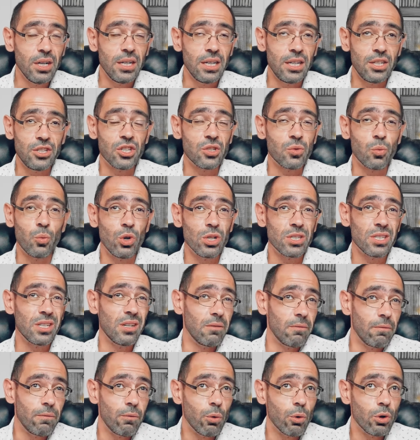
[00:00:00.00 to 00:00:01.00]
It just wasn't
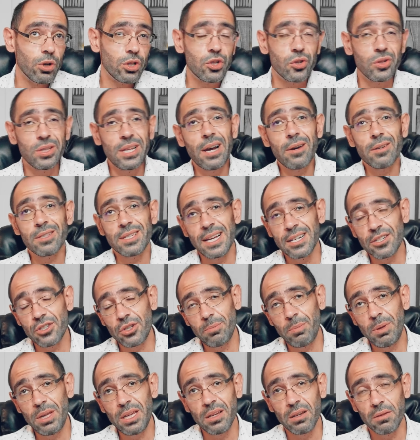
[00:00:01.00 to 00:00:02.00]
enforced. So now it's actually
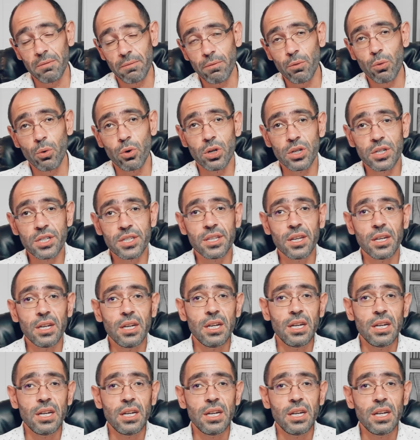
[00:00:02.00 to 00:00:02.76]
being enforced.